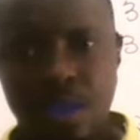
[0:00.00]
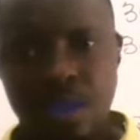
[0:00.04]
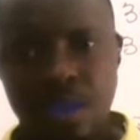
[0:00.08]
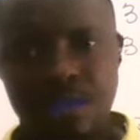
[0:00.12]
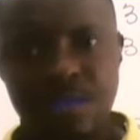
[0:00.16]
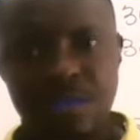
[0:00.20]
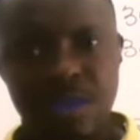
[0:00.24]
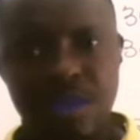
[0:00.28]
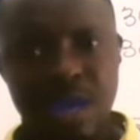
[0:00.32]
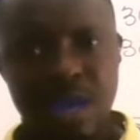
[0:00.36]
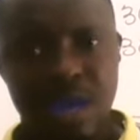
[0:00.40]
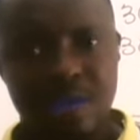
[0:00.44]

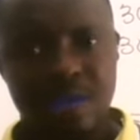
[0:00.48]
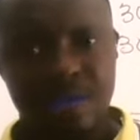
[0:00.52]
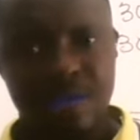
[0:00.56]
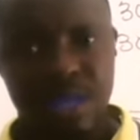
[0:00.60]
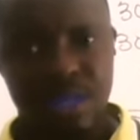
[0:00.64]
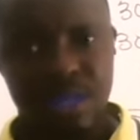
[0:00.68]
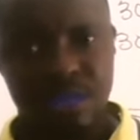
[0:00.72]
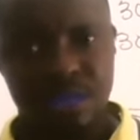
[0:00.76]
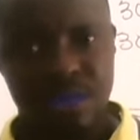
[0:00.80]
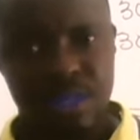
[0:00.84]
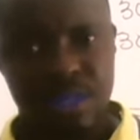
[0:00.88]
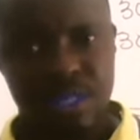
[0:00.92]
If you have
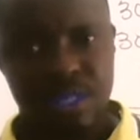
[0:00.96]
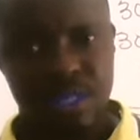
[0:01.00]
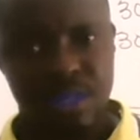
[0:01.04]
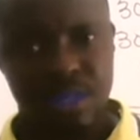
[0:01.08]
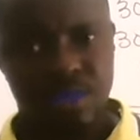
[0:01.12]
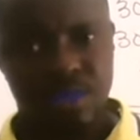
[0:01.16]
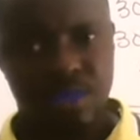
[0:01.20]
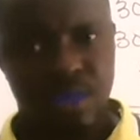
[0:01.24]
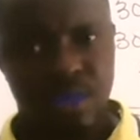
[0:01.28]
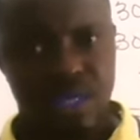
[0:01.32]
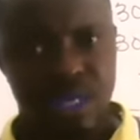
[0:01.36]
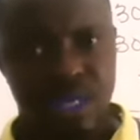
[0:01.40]
any
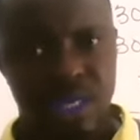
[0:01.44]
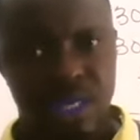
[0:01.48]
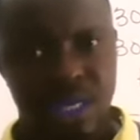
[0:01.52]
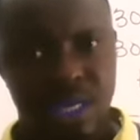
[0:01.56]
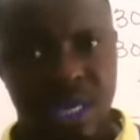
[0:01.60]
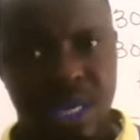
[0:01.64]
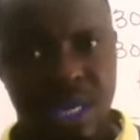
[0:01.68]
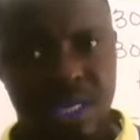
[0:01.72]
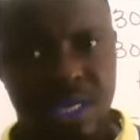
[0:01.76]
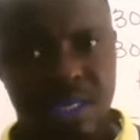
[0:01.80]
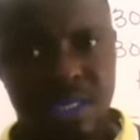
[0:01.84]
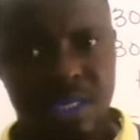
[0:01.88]
question, quickly
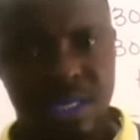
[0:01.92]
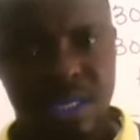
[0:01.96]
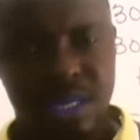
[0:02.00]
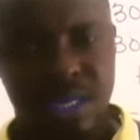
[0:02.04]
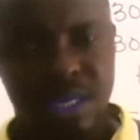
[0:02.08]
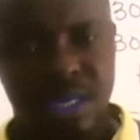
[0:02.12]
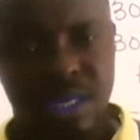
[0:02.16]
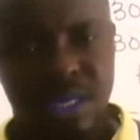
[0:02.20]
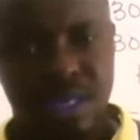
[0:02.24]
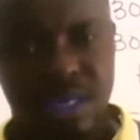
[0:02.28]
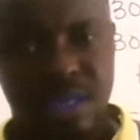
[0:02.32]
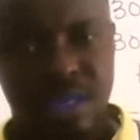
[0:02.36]
ask
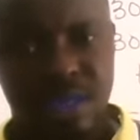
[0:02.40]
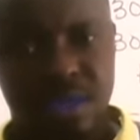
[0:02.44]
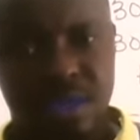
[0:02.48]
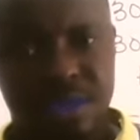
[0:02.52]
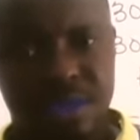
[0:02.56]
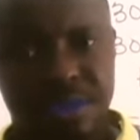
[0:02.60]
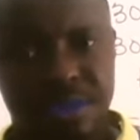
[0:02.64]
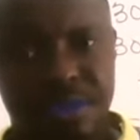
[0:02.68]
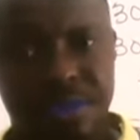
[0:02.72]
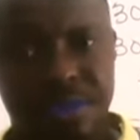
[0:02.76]
and then